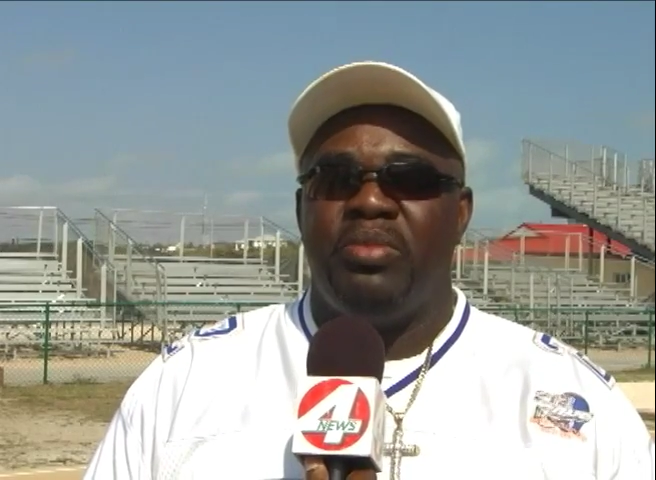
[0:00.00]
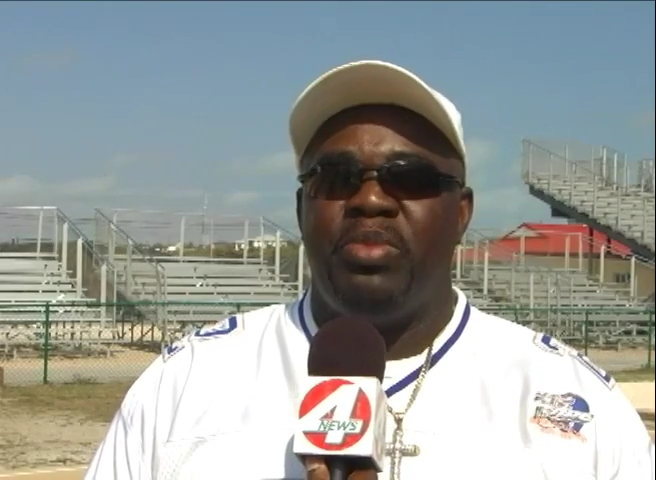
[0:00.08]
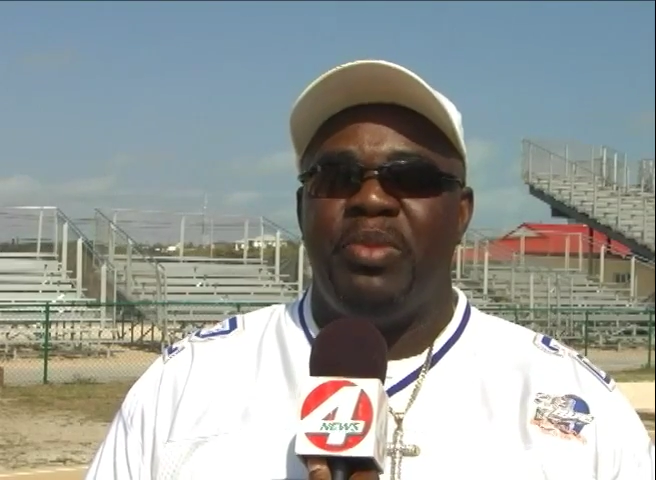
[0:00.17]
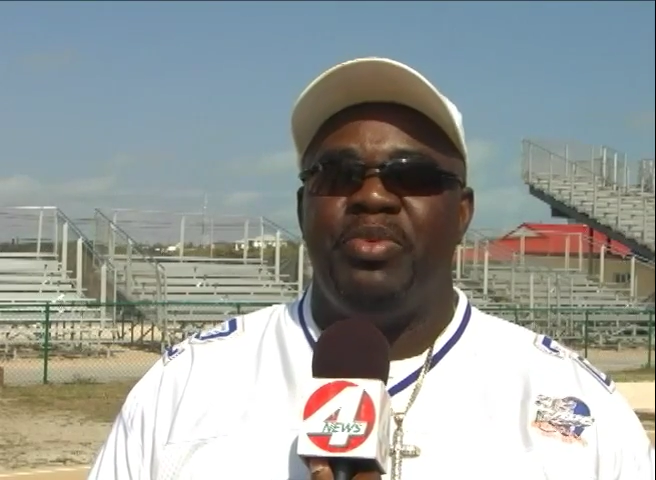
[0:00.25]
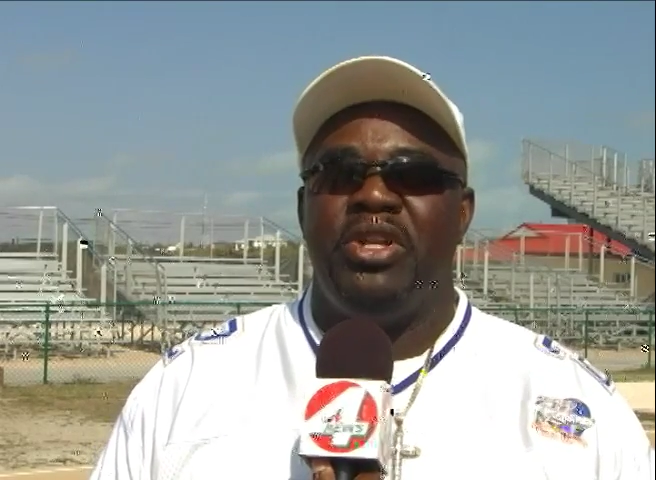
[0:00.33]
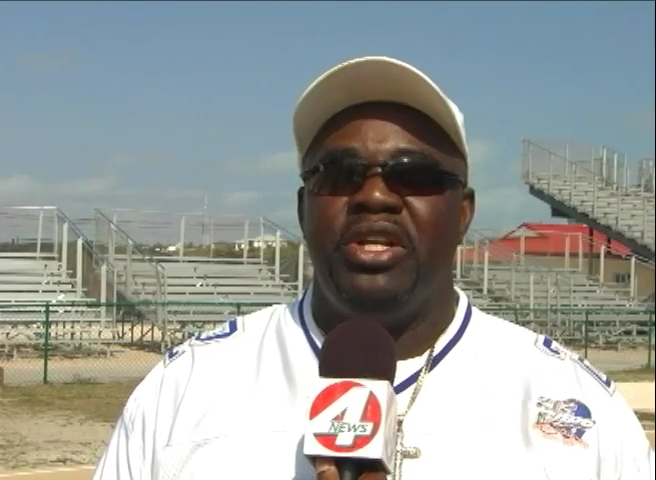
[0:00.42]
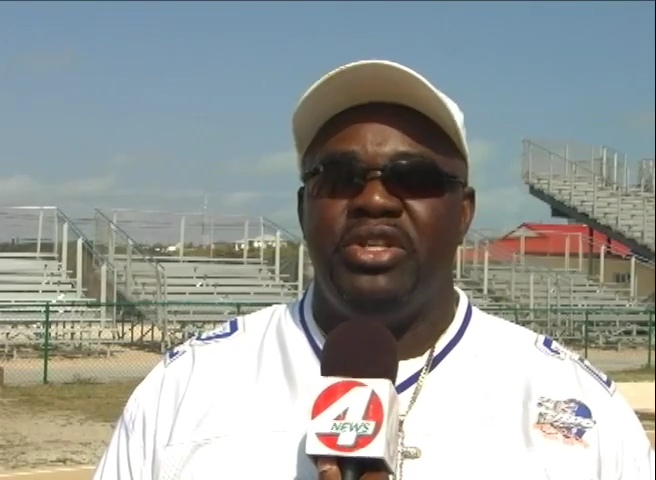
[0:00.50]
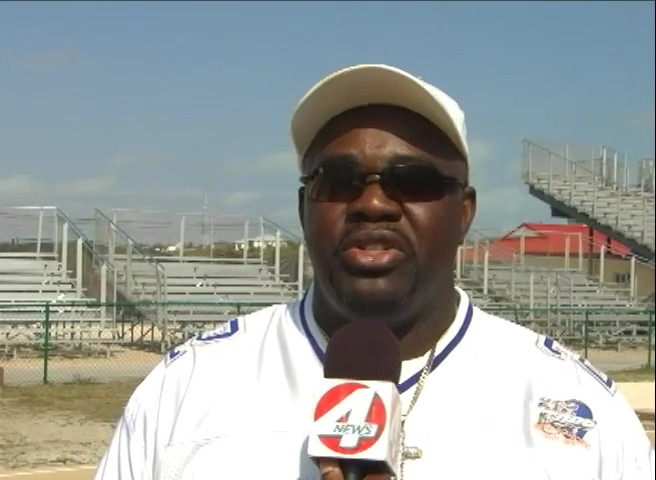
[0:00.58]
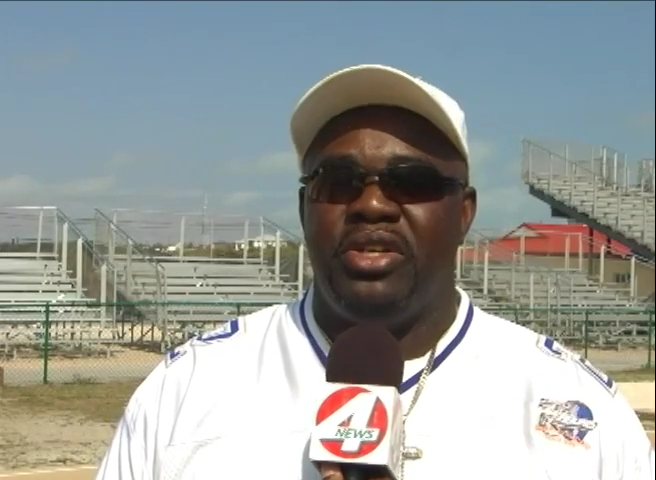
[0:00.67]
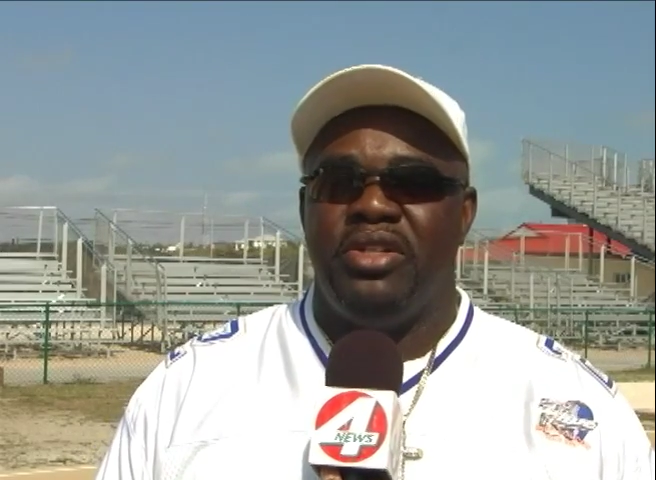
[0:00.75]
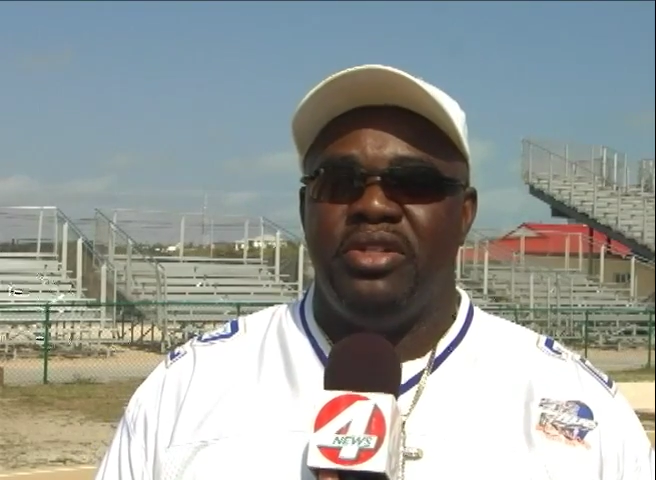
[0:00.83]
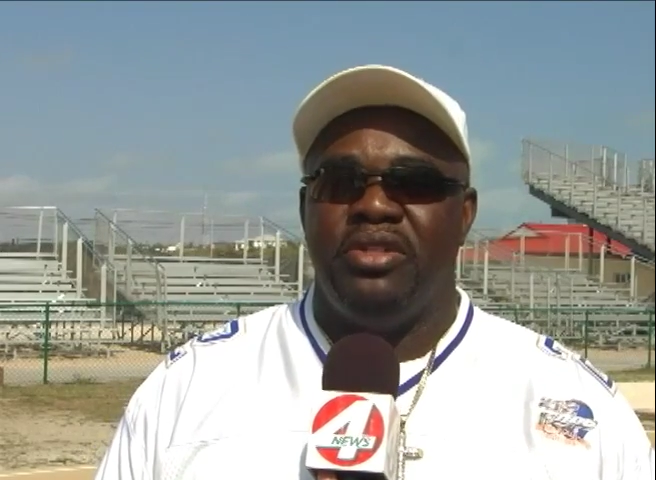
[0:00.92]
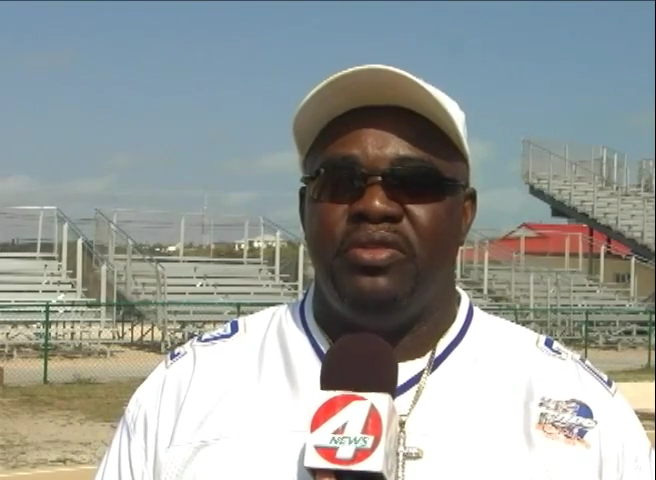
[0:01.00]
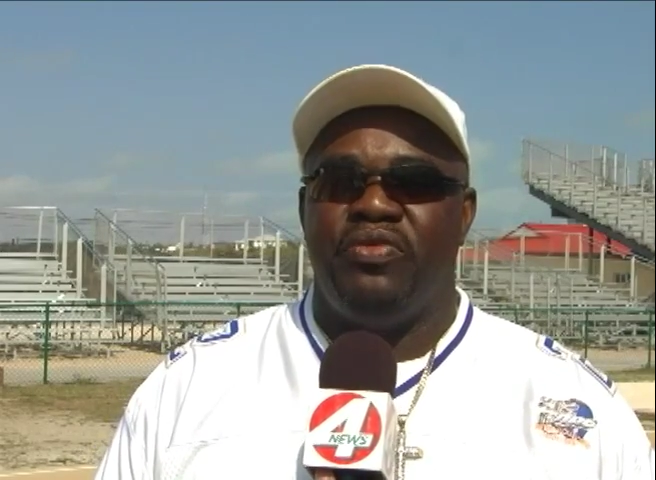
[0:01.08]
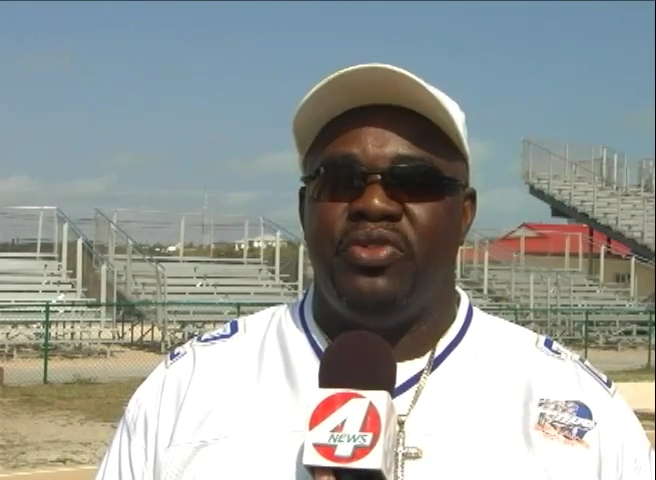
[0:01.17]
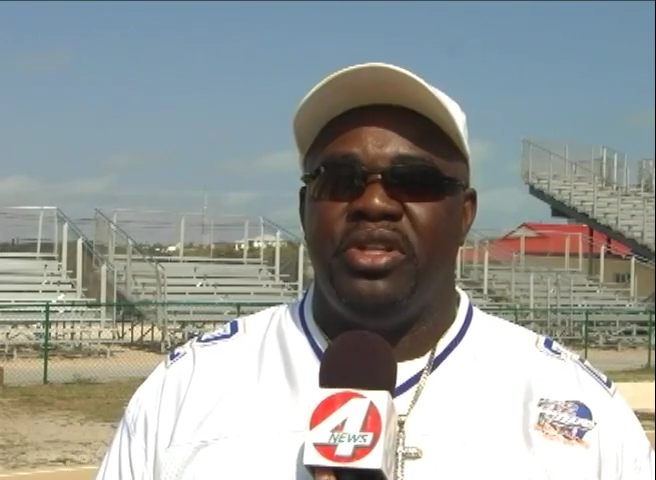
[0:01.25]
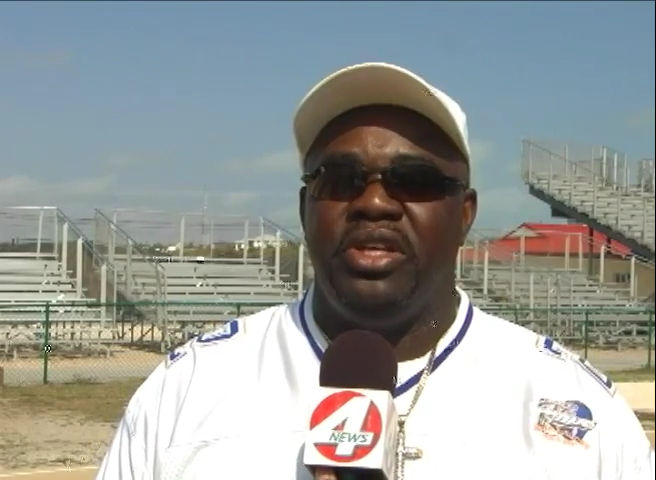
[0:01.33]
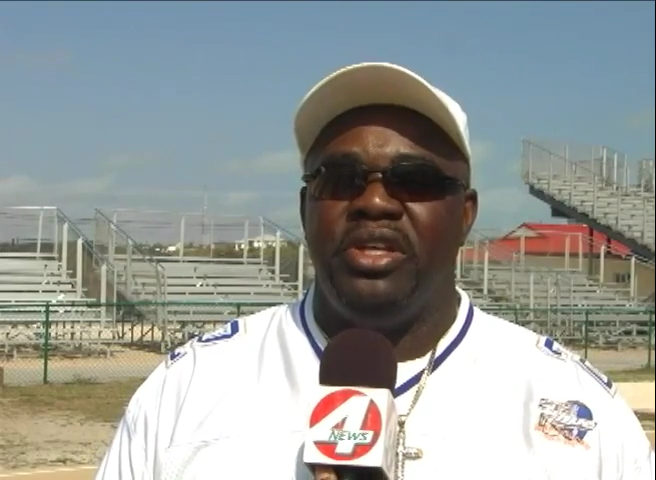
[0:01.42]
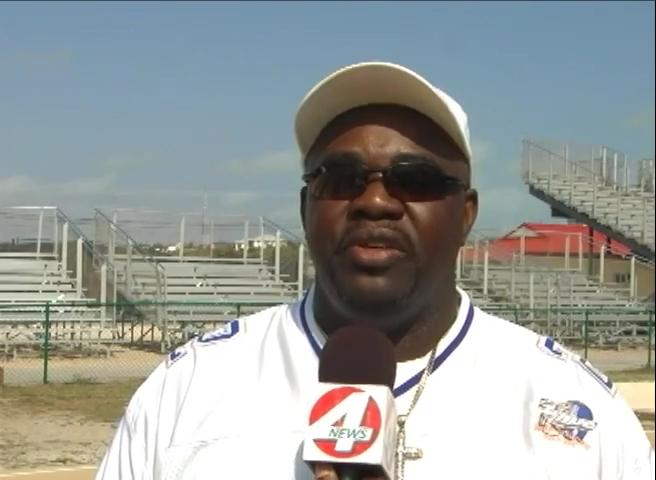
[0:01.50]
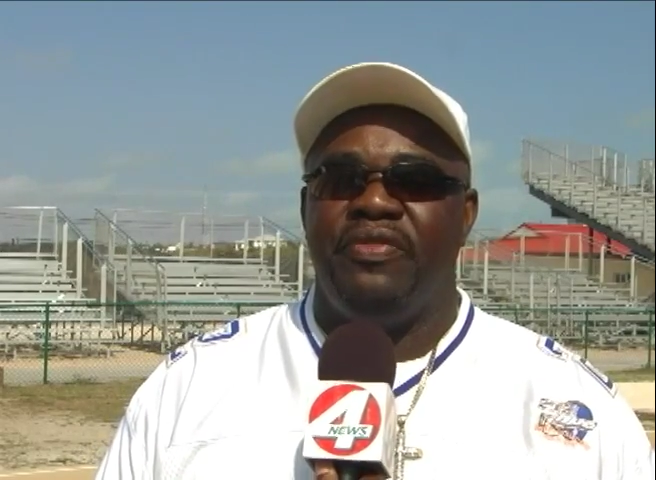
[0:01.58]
population for the